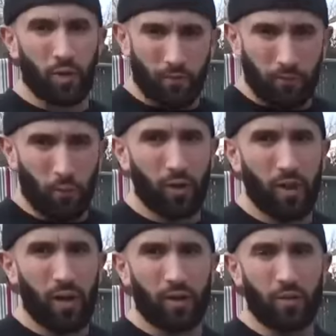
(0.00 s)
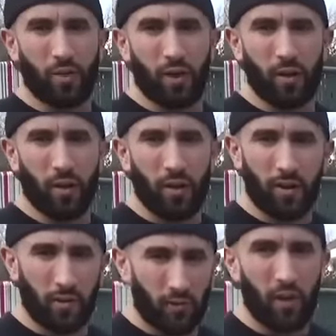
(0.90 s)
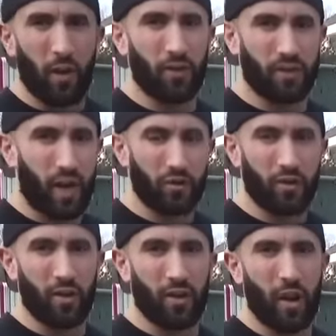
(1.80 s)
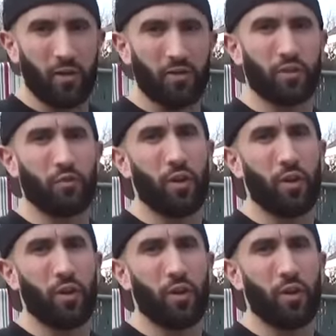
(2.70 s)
can afford it, you can give it enough attention, I just